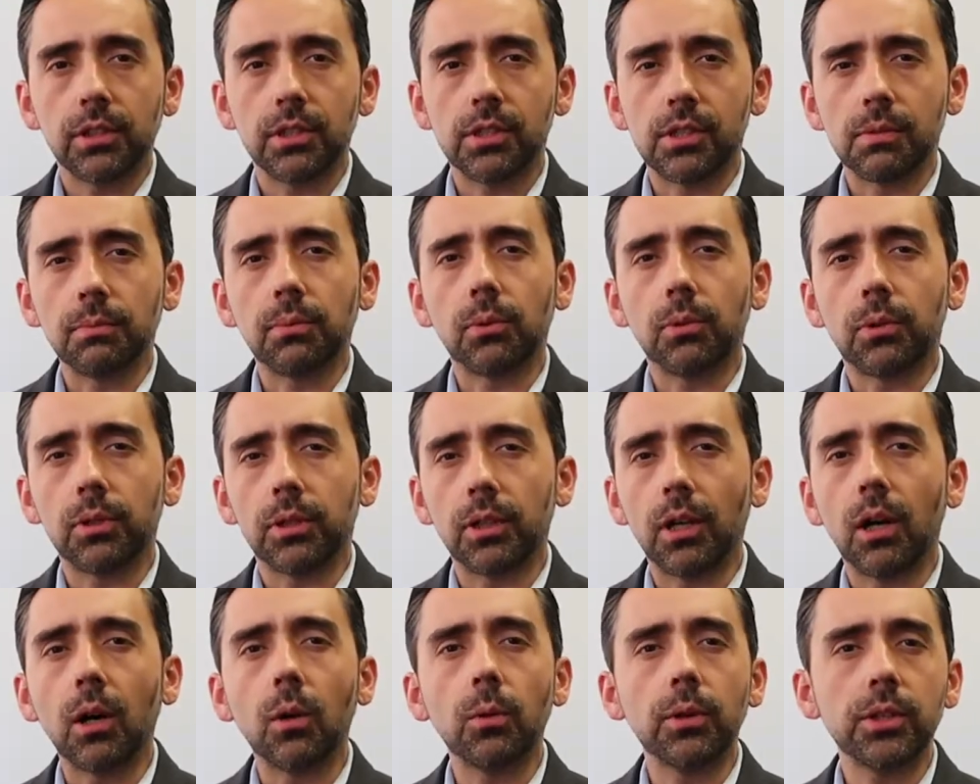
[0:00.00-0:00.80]
it's important
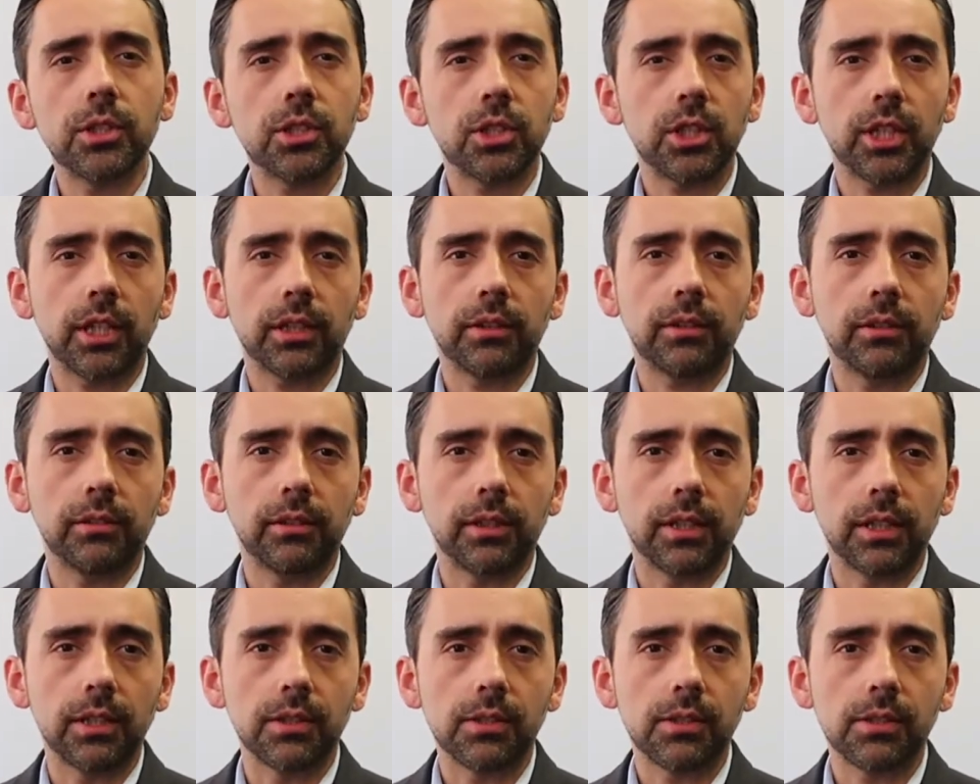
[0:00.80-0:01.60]
to always check the
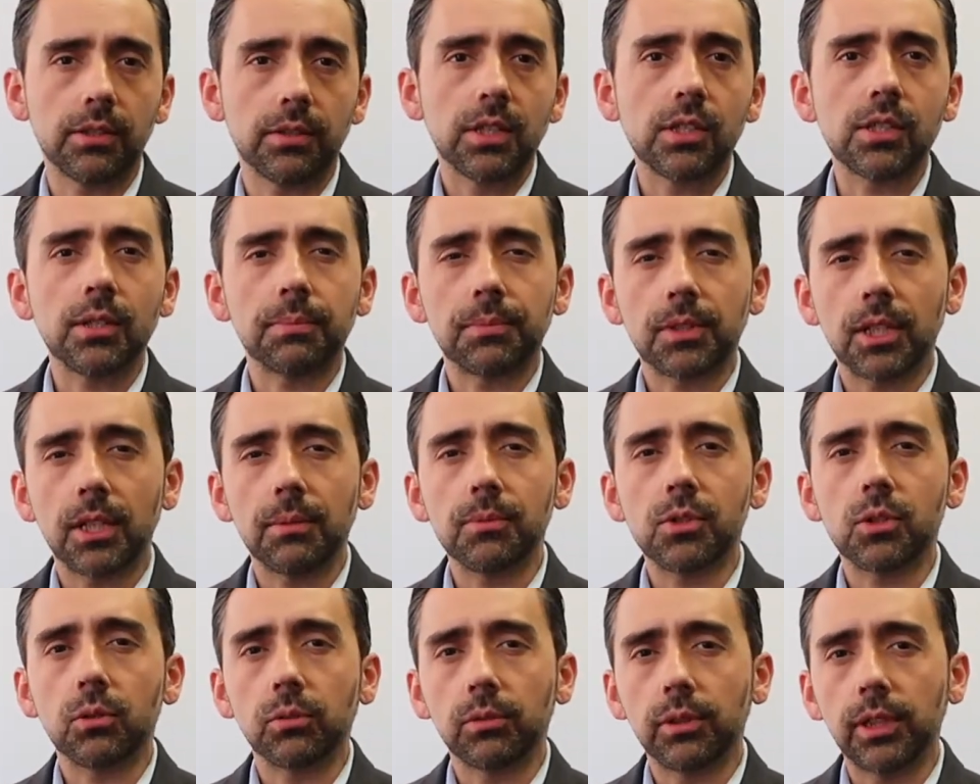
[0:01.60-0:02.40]
lease.
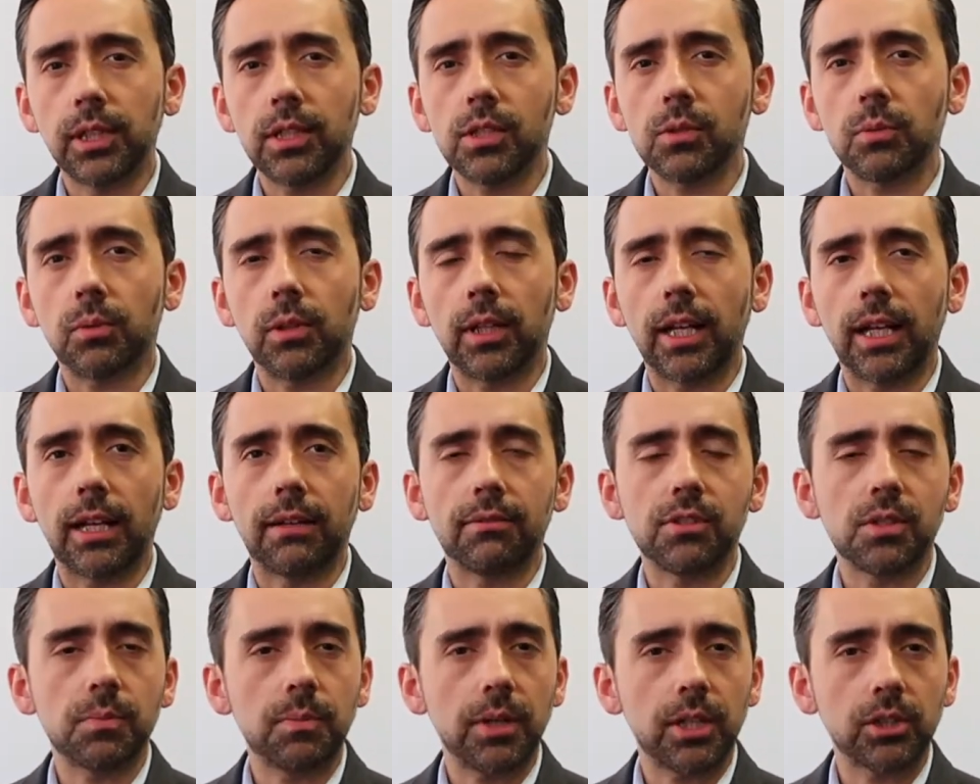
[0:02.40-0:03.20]
Sometimes your lease will have
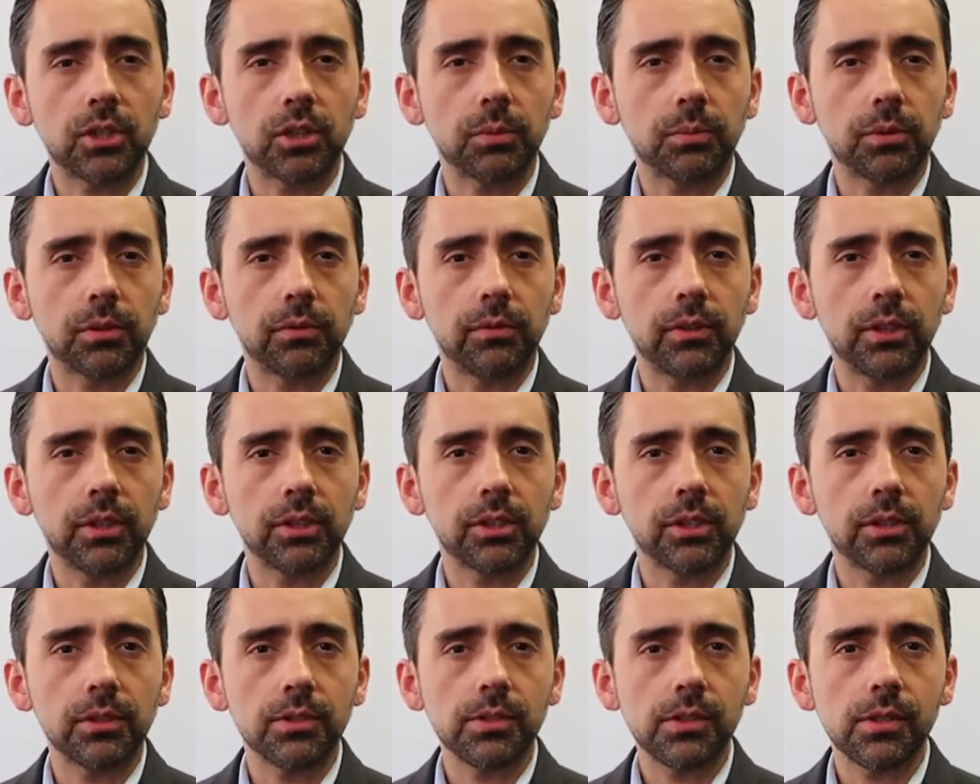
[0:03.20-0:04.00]
special
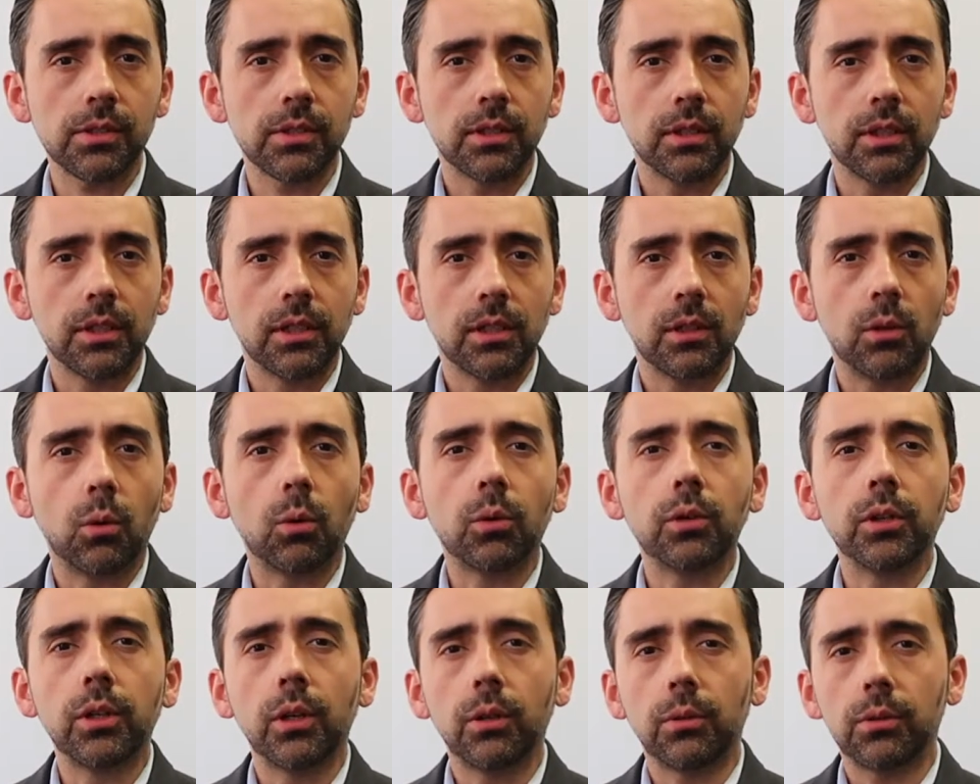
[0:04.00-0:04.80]
provisions
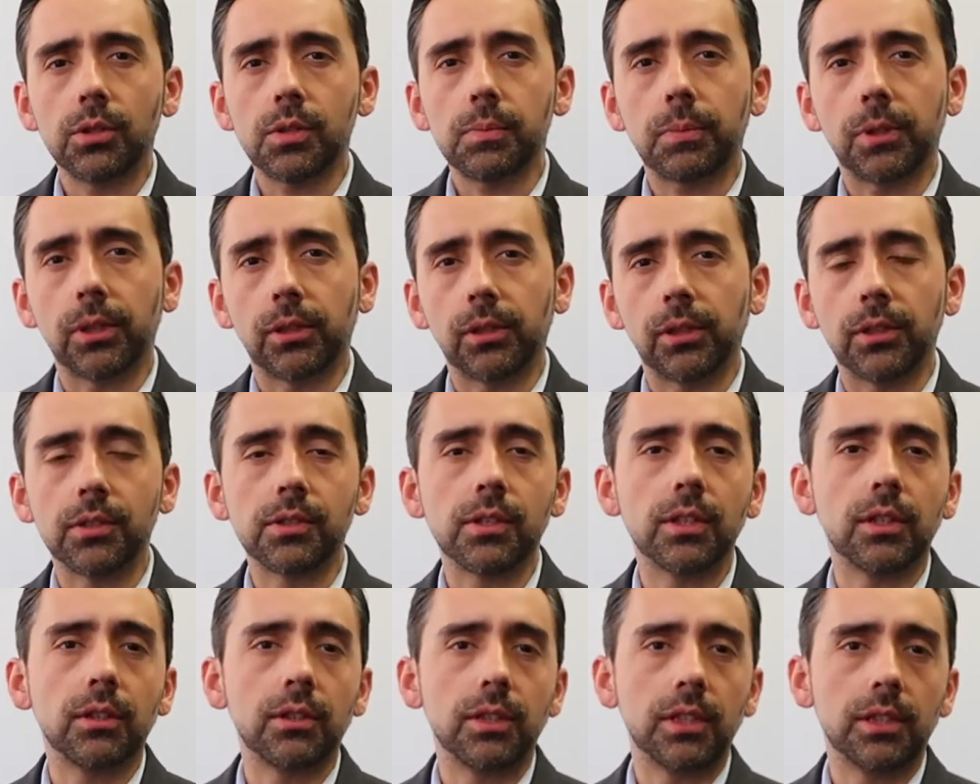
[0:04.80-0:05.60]
or notice periods
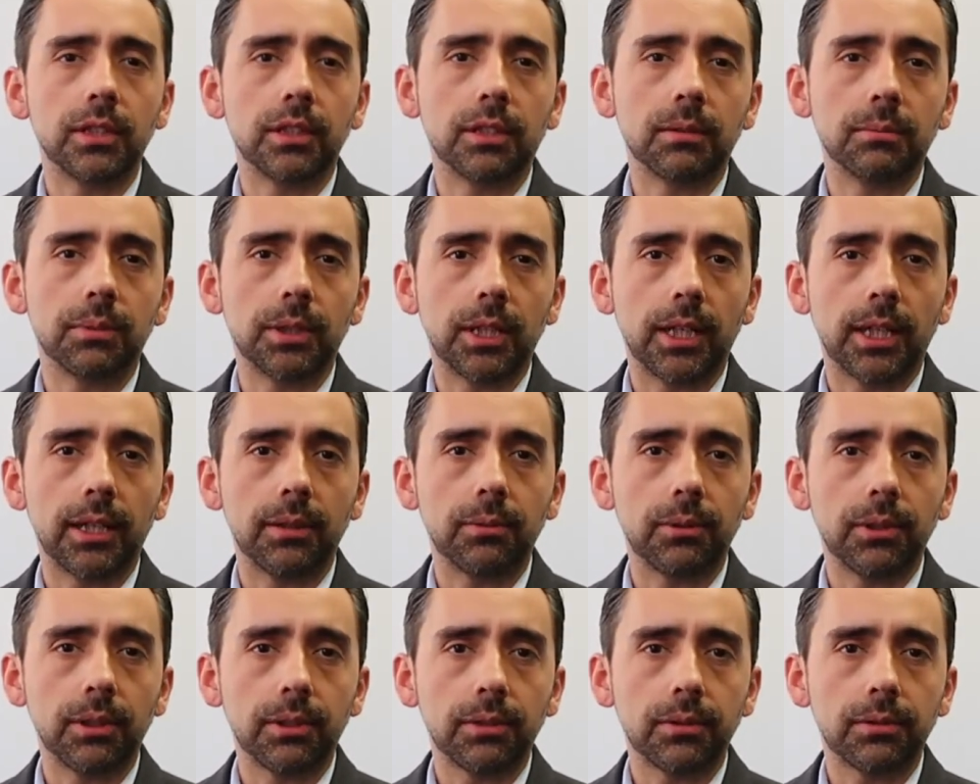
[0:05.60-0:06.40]
that you need to comply
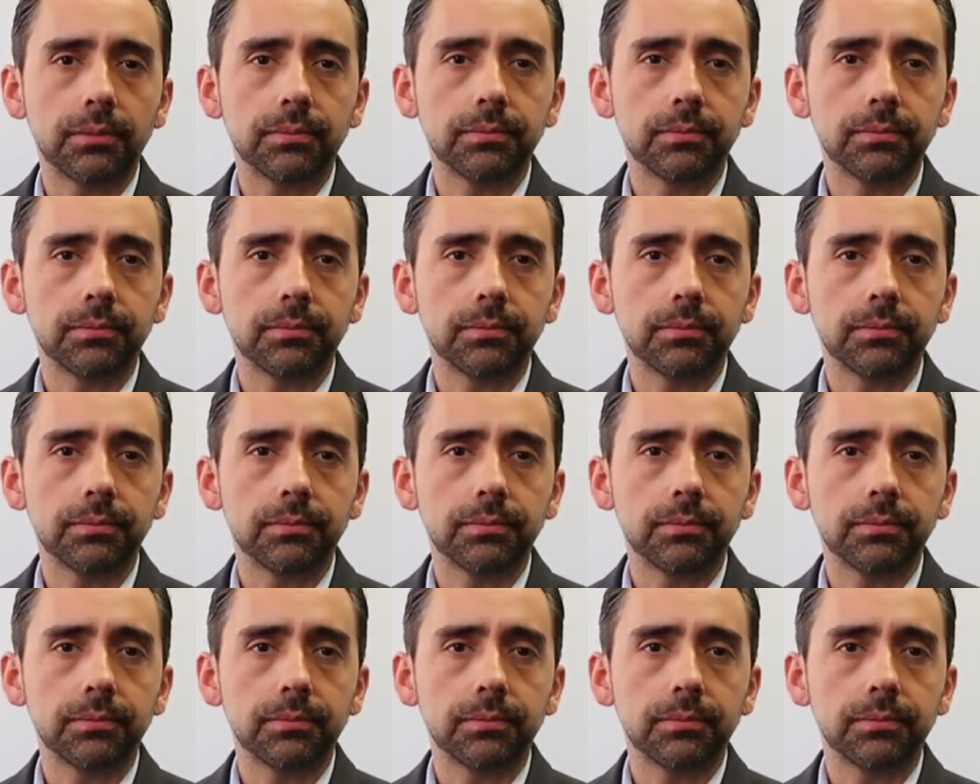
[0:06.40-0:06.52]
with.